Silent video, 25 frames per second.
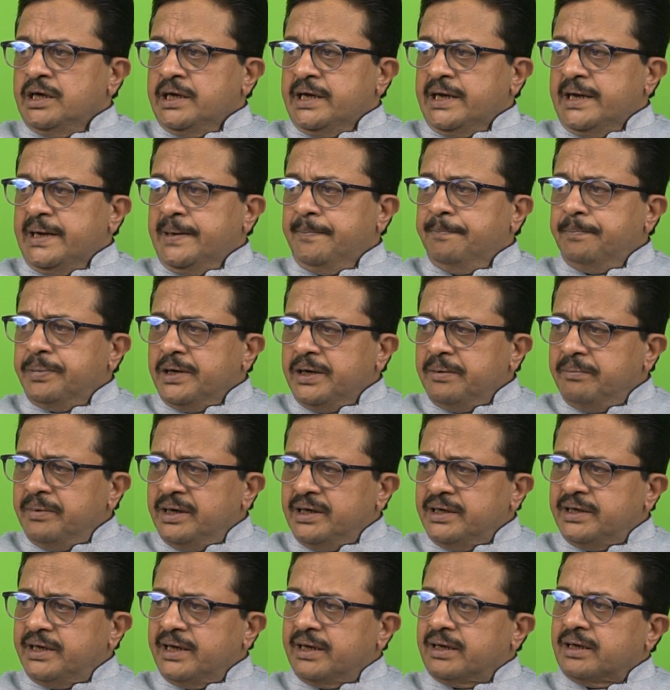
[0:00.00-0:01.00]

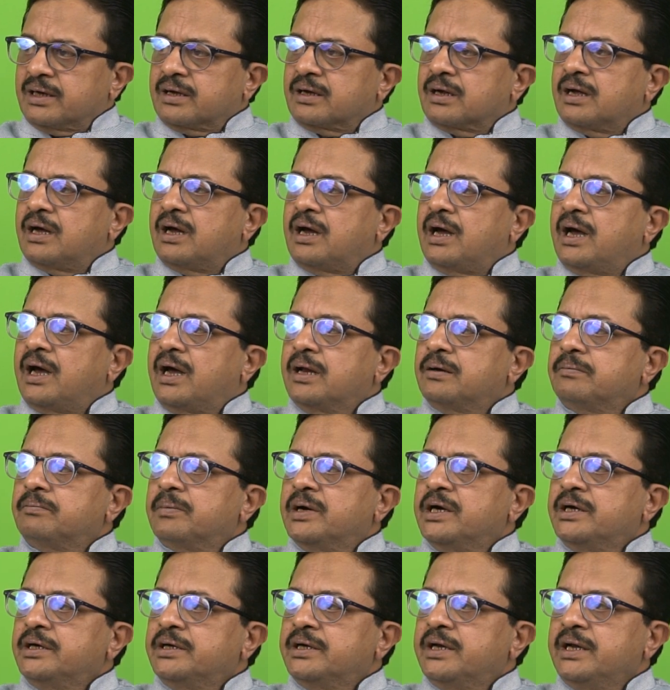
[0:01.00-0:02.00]
Implementing and
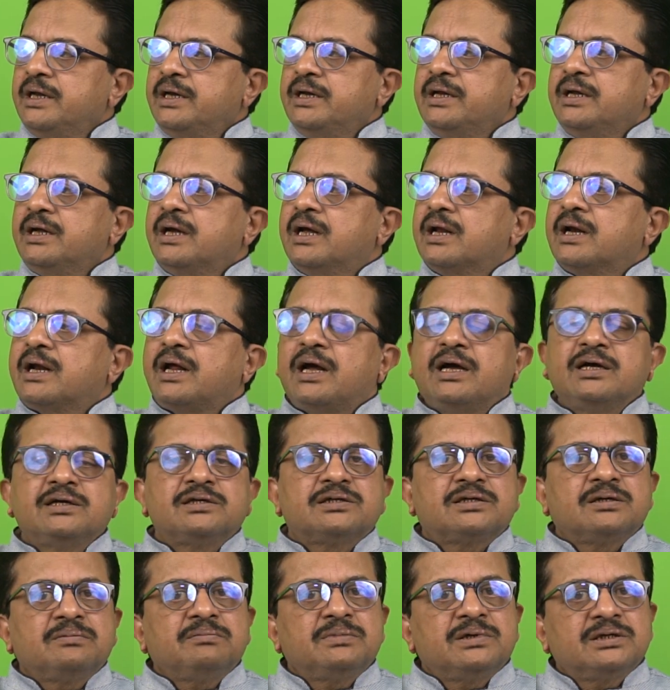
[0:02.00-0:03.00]
maintaining an
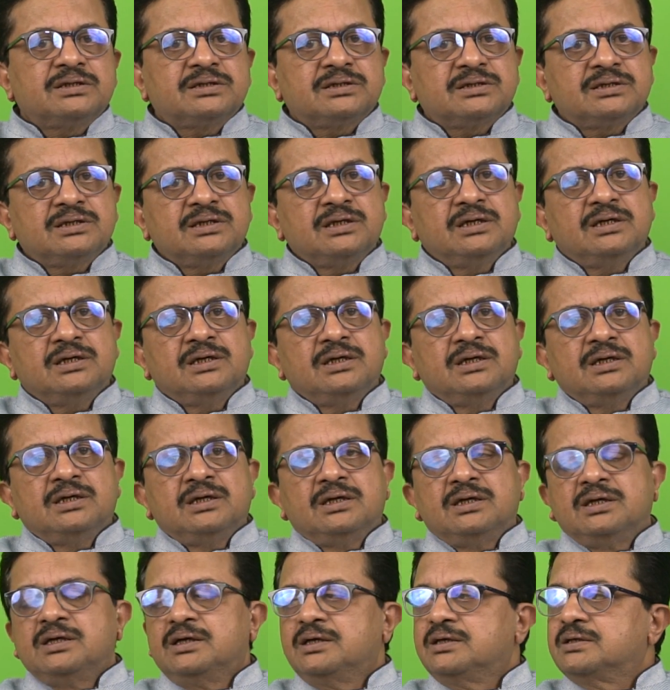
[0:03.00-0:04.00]
ISMS
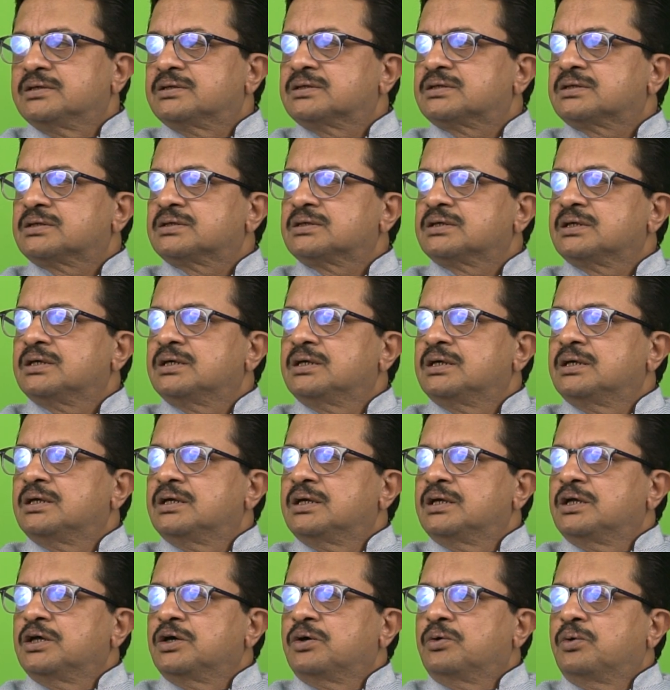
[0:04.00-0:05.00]
is
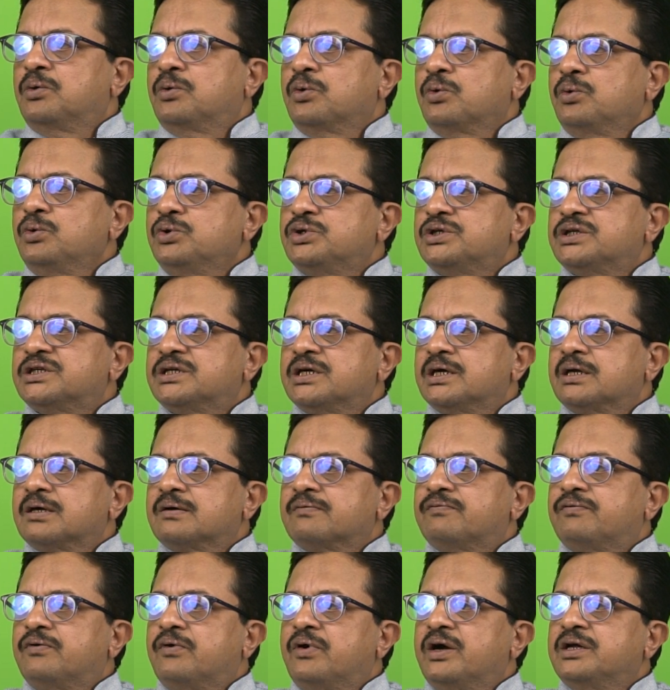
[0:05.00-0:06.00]
crucial
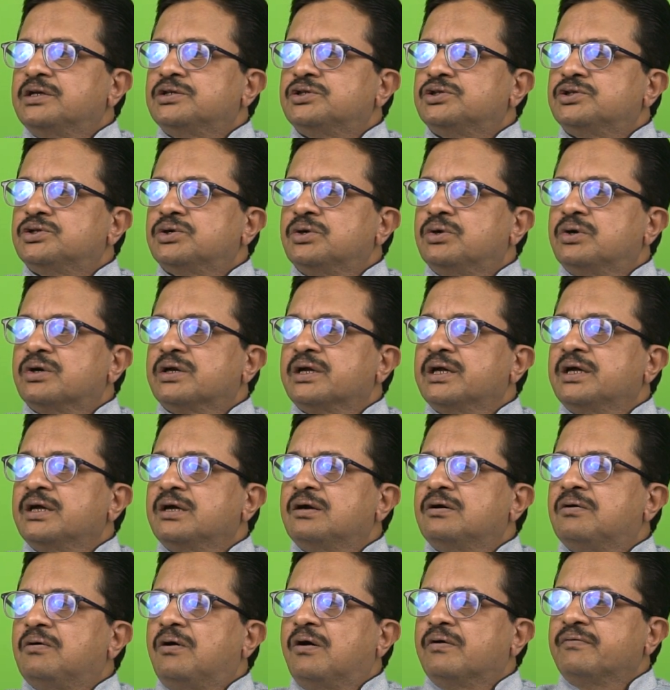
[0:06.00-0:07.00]
for ensuring
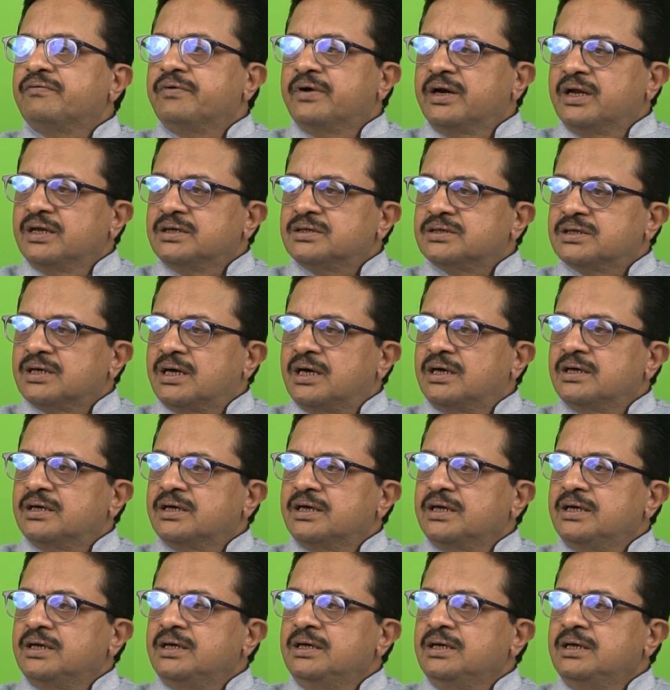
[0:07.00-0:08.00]

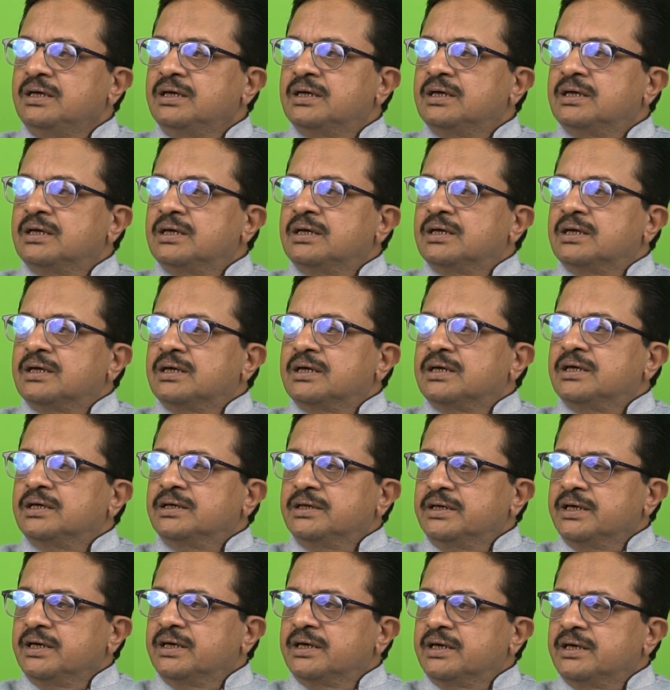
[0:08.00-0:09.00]
confidentiality,
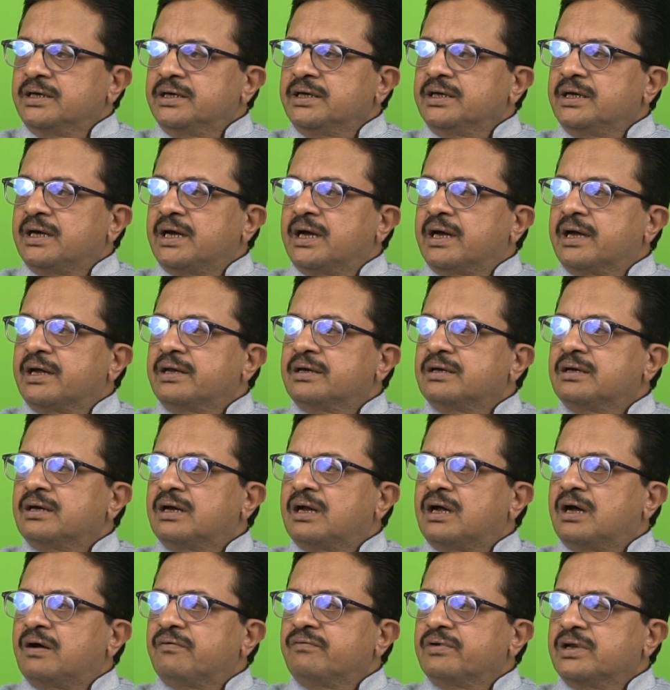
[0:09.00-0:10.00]
integrity, and
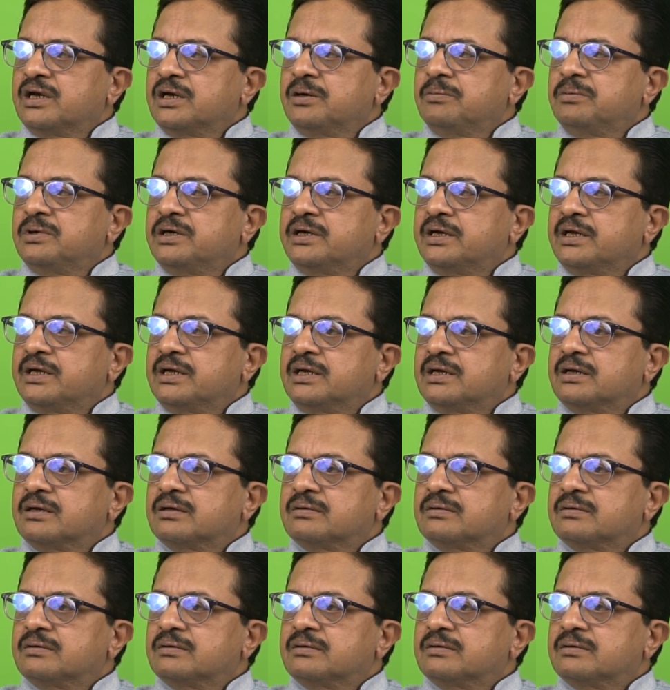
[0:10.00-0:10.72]
availability.